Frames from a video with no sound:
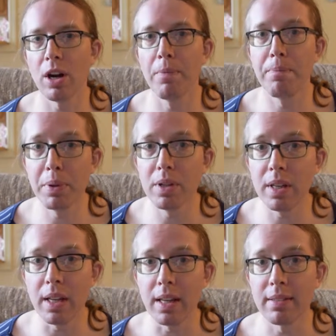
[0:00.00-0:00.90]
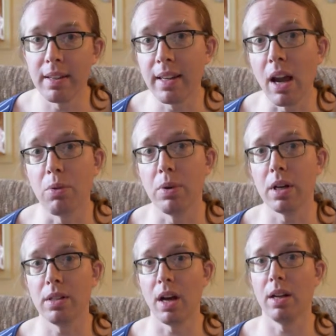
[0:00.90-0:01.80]
ability to get
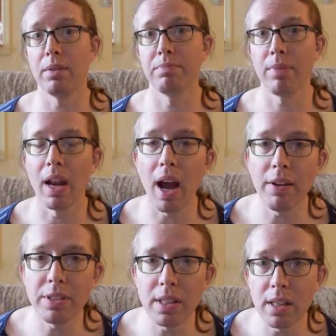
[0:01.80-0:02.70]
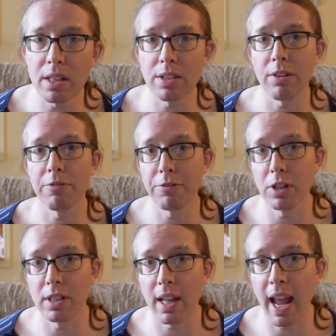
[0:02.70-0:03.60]
work done. And I've seen this
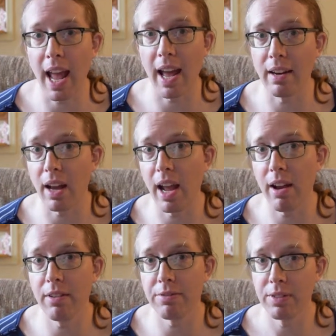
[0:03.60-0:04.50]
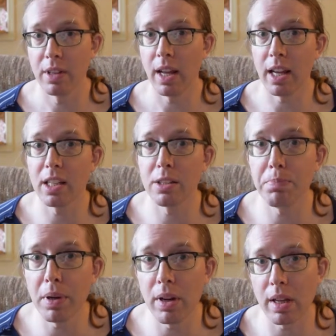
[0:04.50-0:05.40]
firsthand. I have
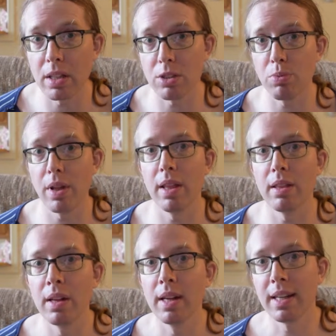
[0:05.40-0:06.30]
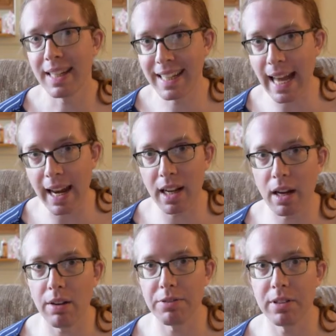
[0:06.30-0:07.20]
experience with getting
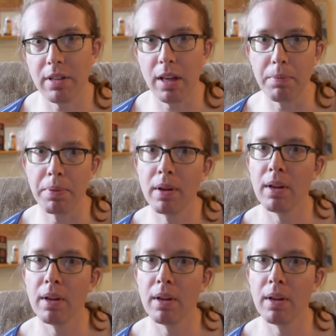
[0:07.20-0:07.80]
enough sleep